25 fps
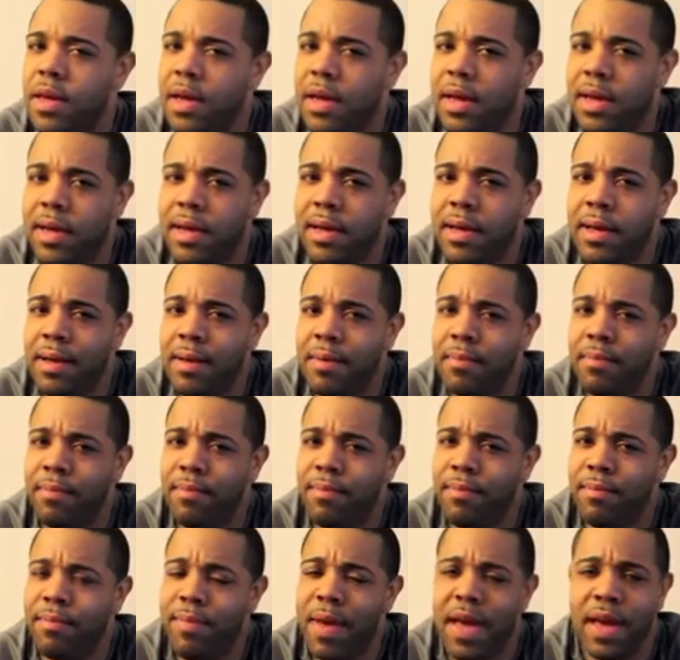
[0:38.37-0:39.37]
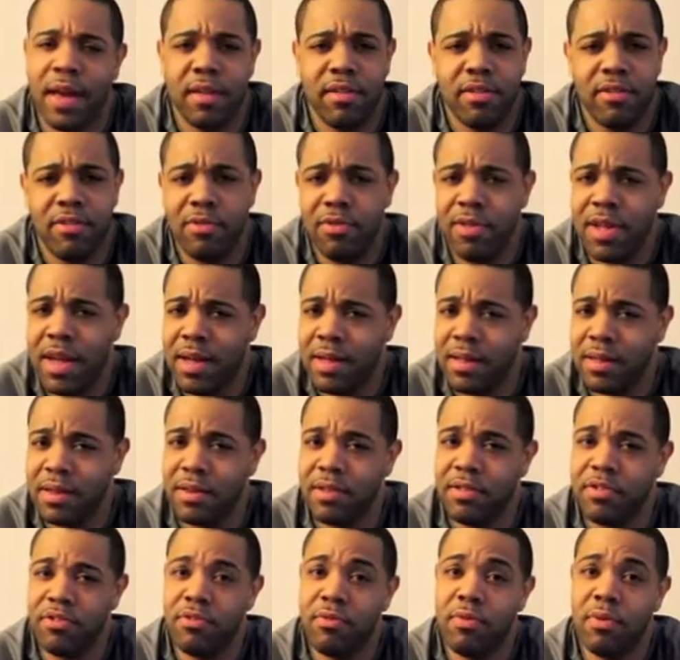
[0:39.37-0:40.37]
Um, back in
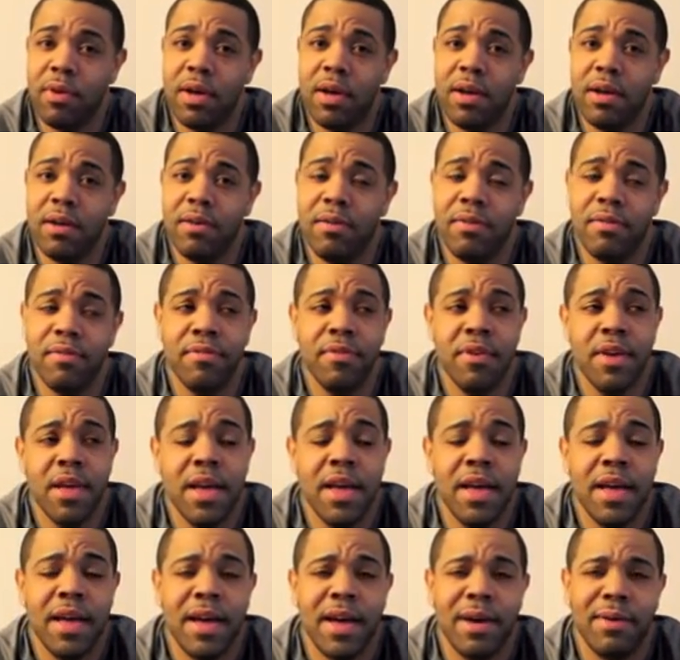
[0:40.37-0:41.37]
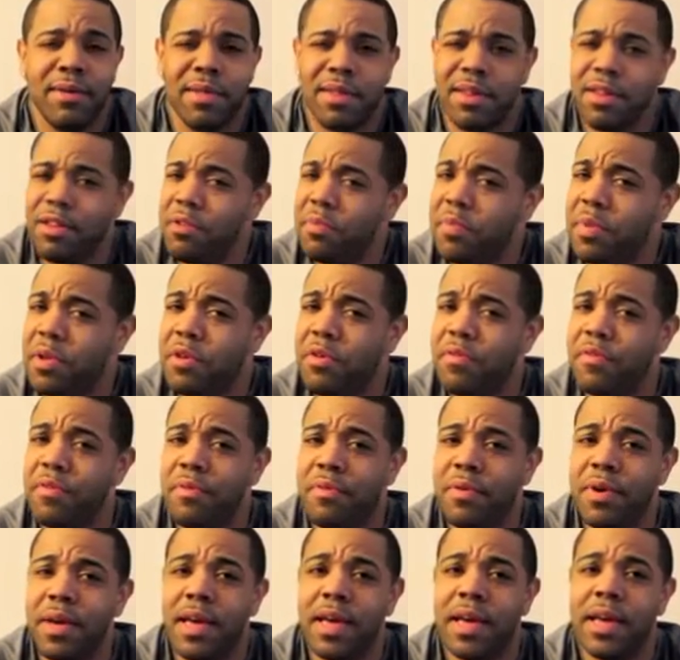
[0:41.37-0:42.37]
2012, I was a little bit
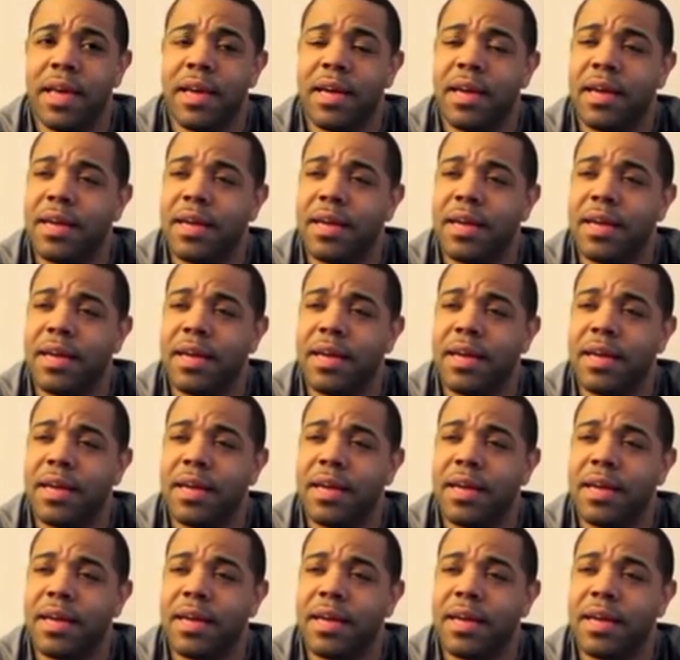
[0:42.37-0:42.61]
overweight.